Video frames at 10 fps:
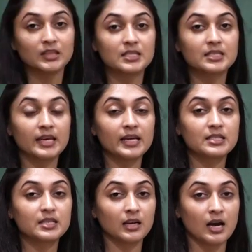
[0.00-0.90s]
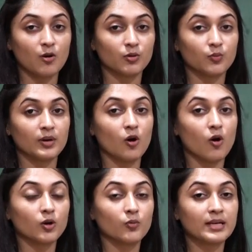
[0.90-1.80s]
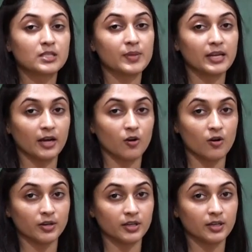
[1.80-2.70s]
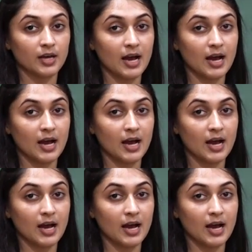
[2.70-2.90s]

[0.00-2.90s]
The sales account will always be recorded